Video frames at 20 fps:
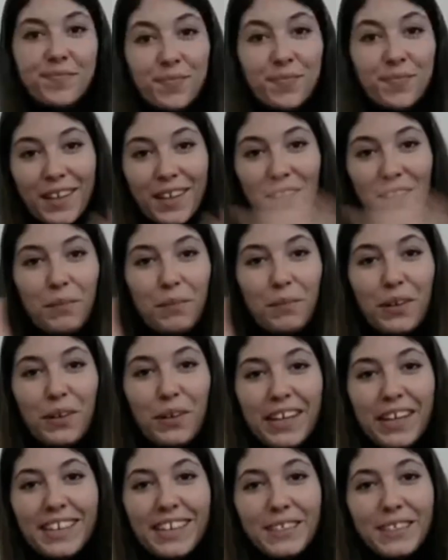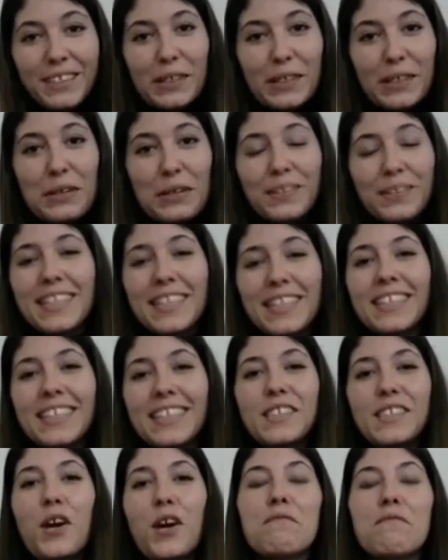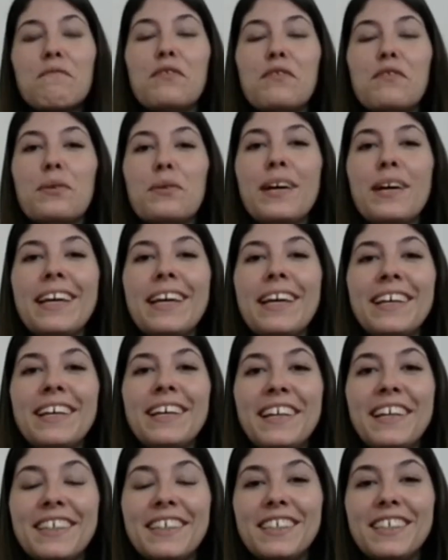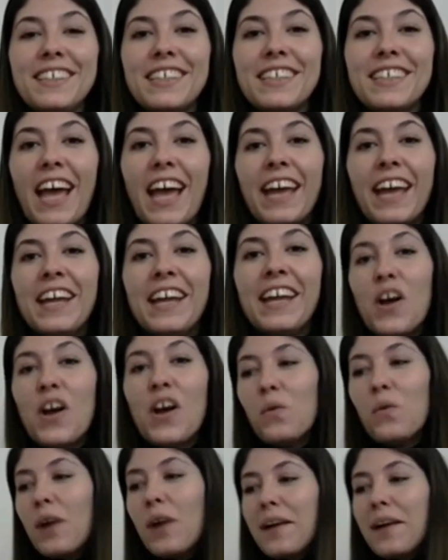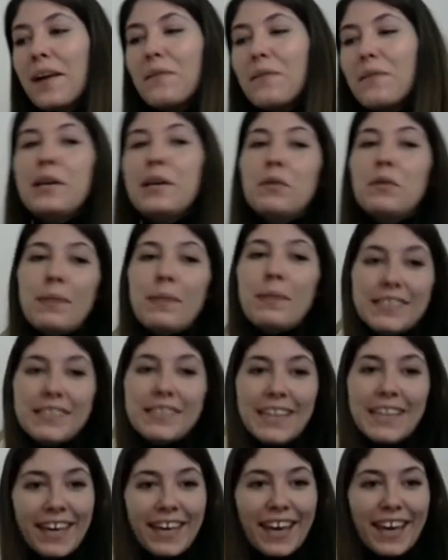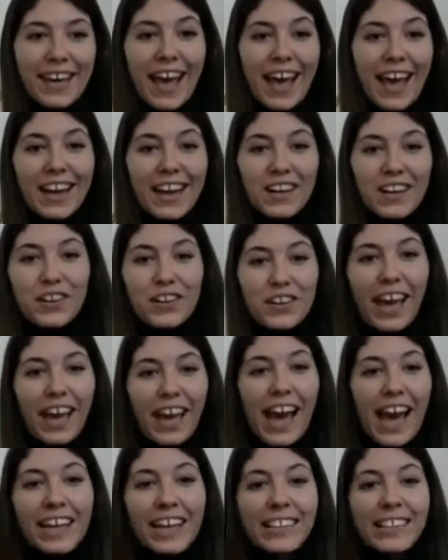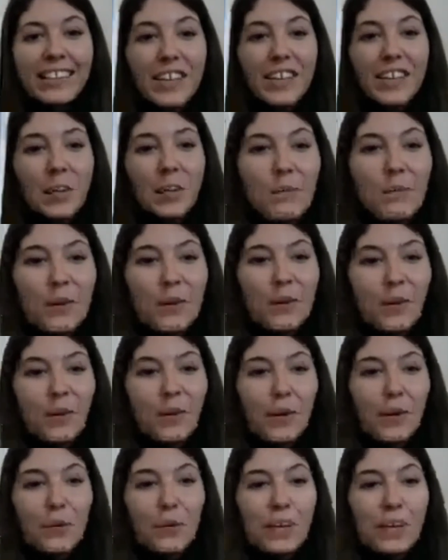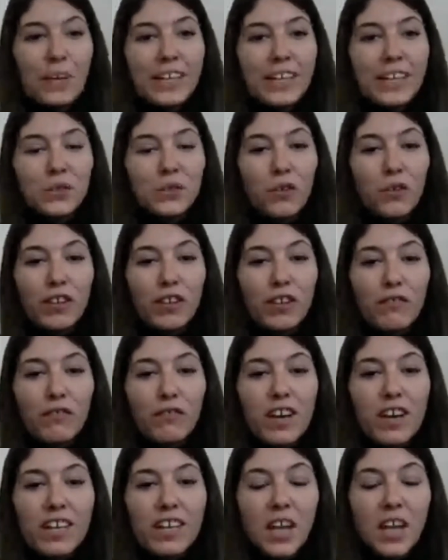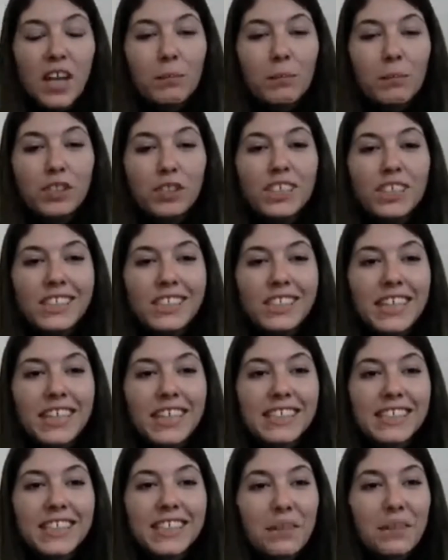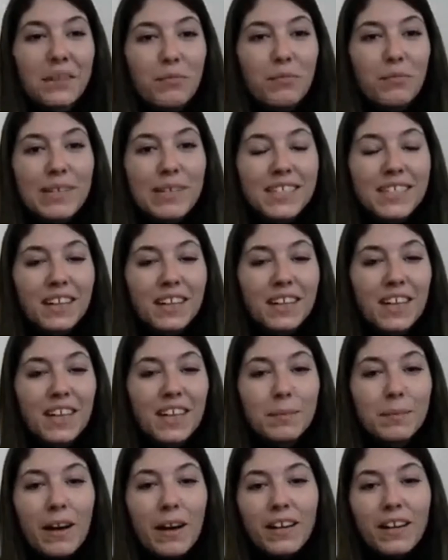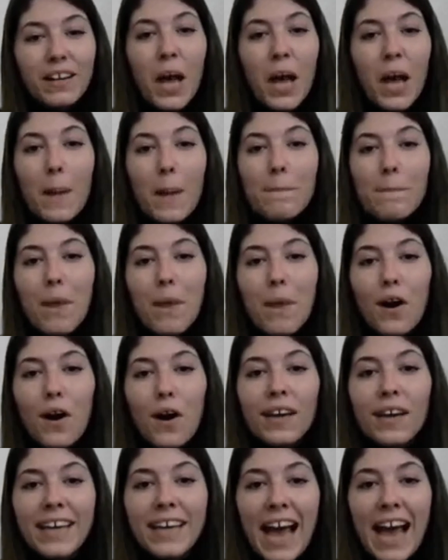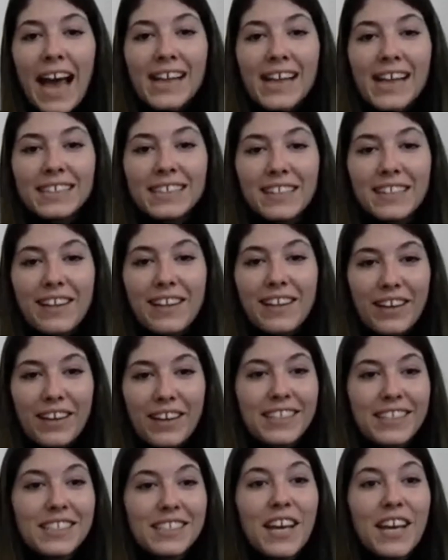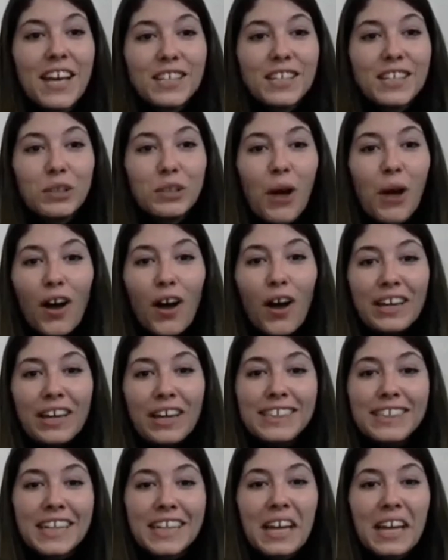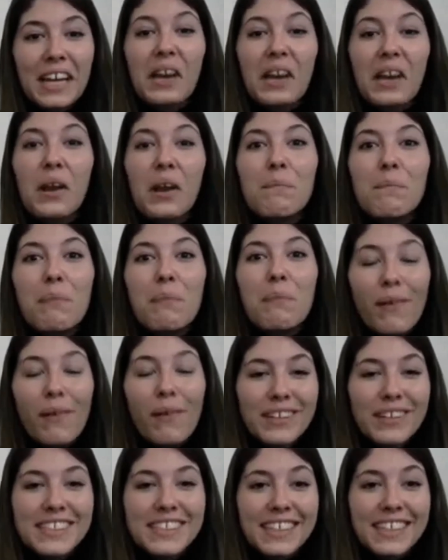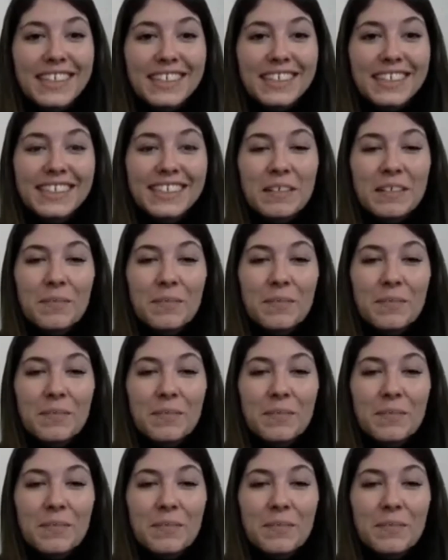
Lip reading: Good morning, Year Twos. It's time for English today, where we will be taking a look at the book we saw for the first time just yesterday with Mr. Clutterbuck. My cat likes to hide in boxes.